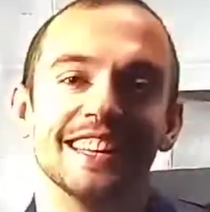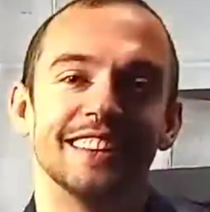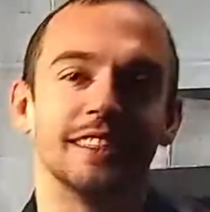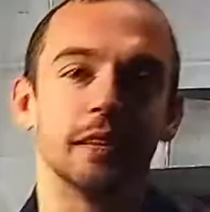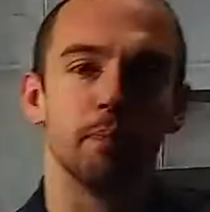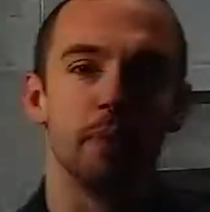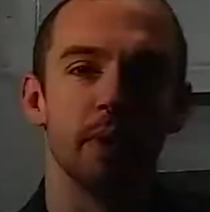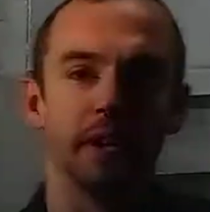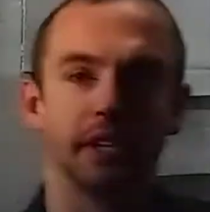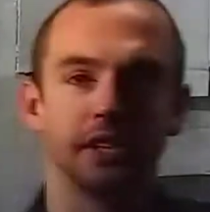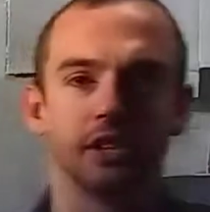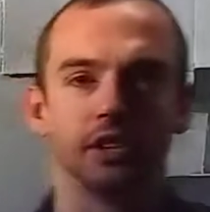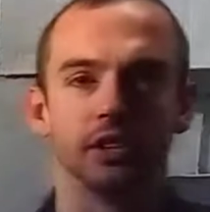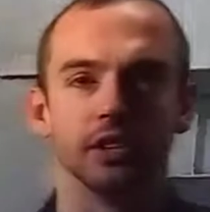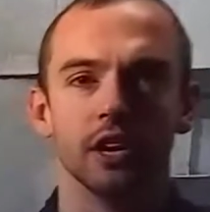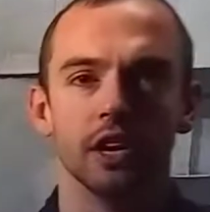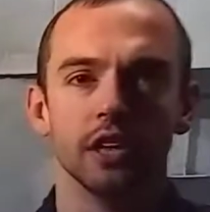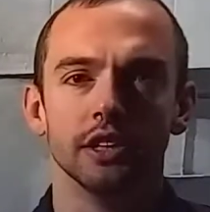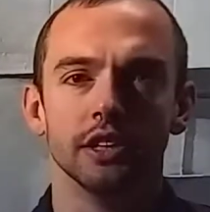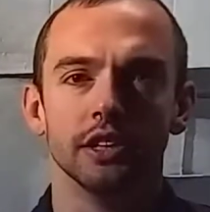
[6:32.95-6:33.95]
Get the
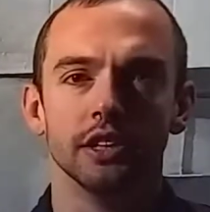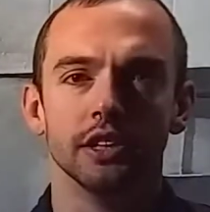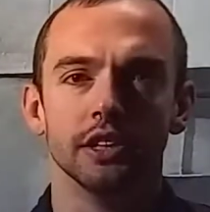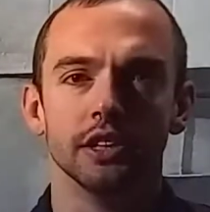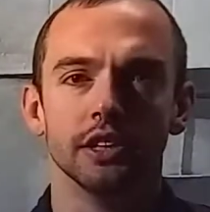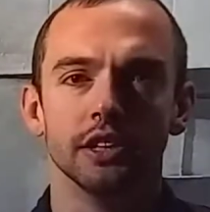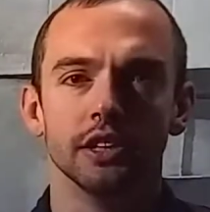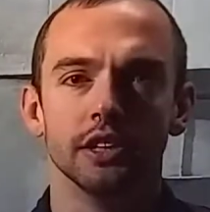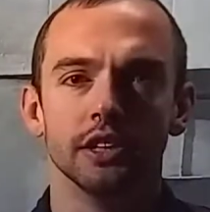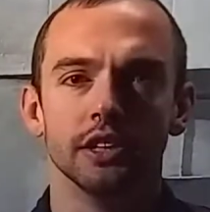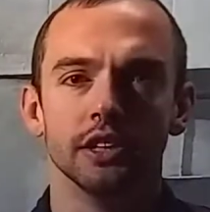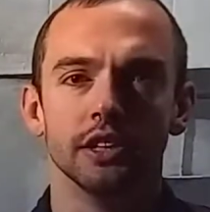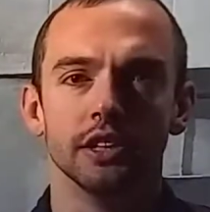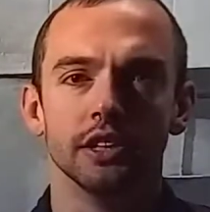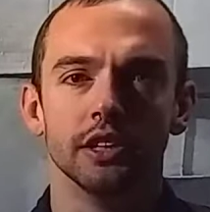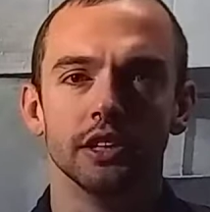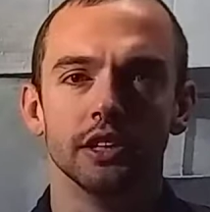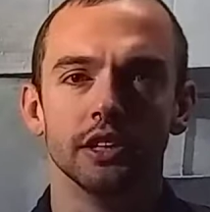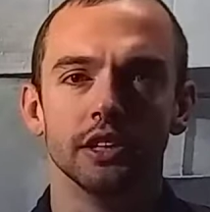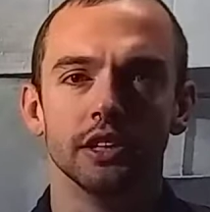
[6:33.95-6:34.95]
picture. The
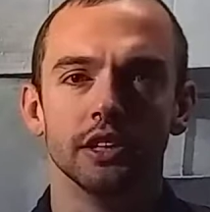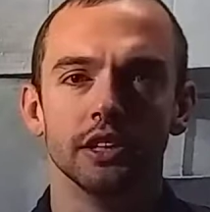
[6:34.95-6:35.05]
wordplay, he's